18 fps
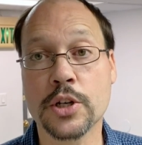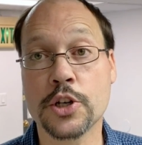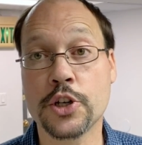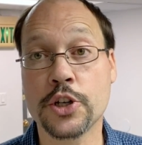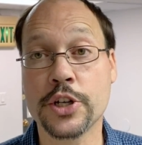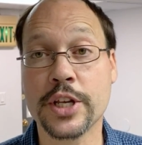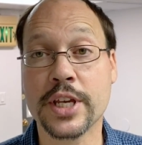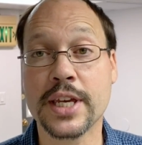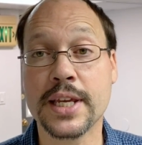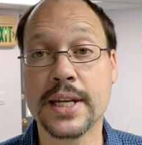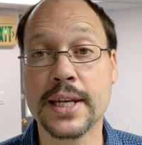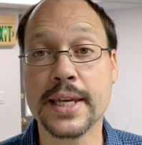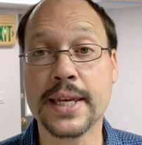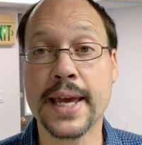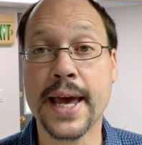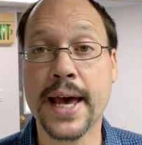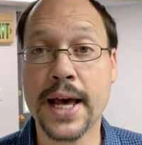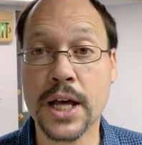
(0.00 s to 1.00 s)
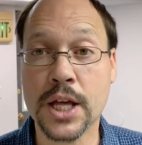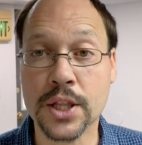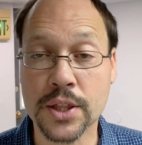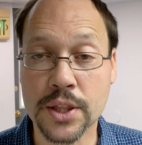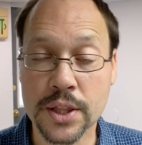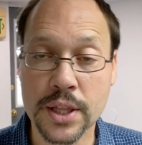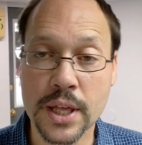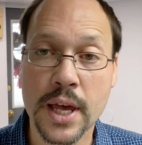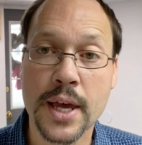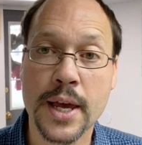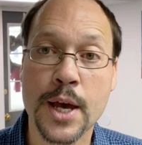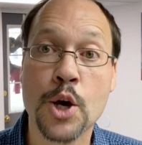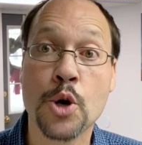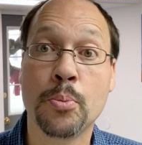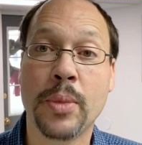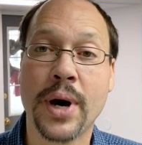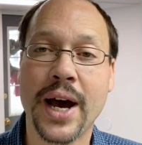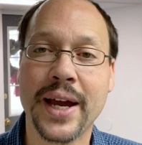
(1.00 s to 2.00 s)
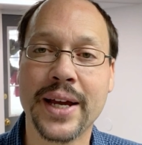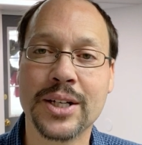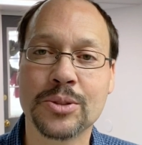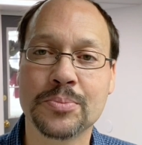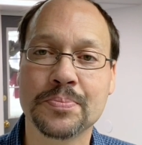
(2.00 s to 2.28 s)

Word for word: good kidney health. Bye.